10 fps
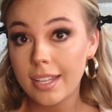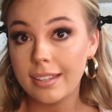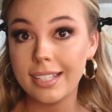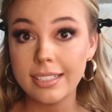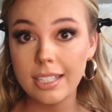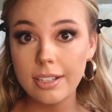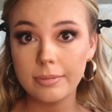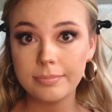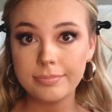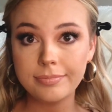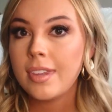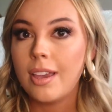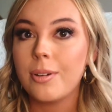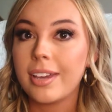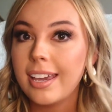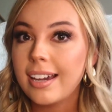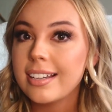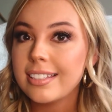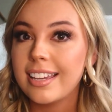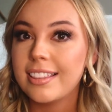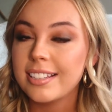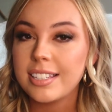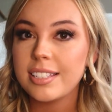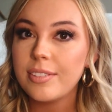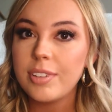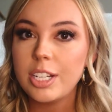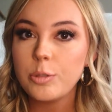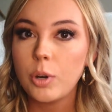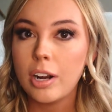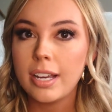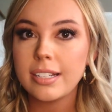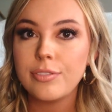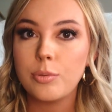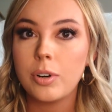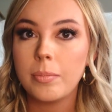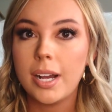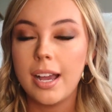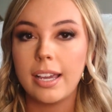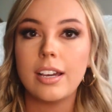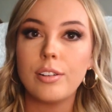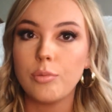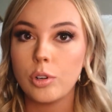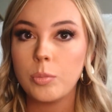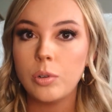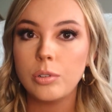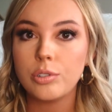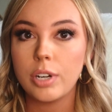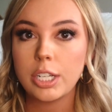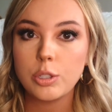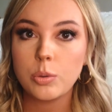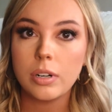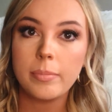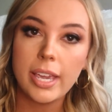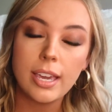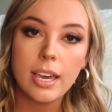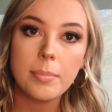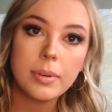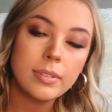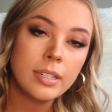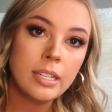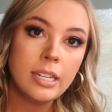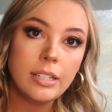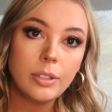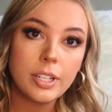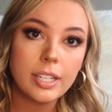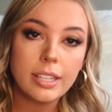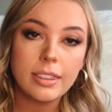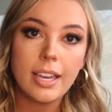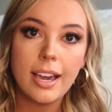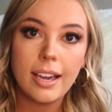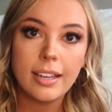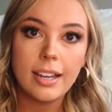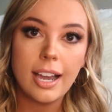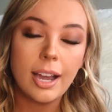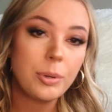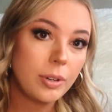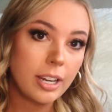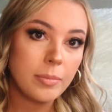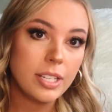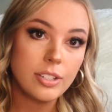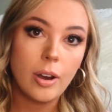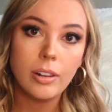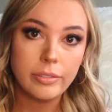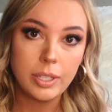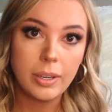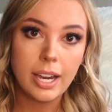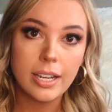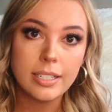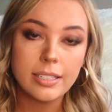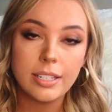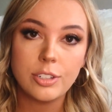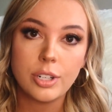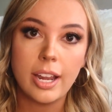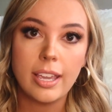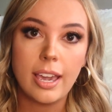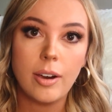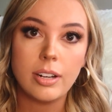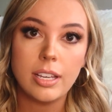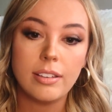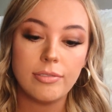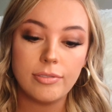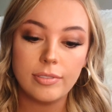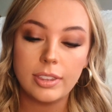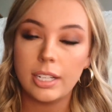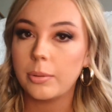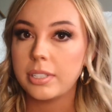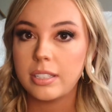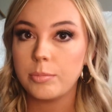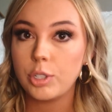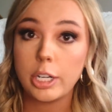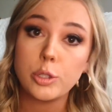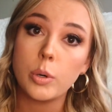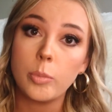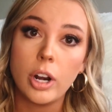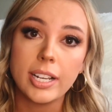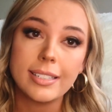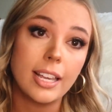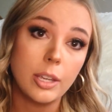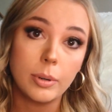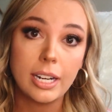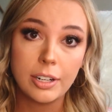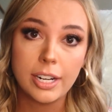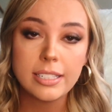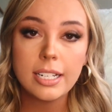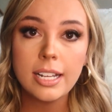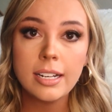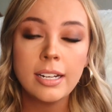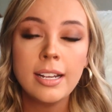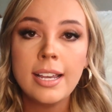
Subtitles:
And that's it. Okay guys, and this is the finished product for my affordable drugstore makeup look that I would recommend to all of you guys and trying out if there was some drugstore products that you were interested in.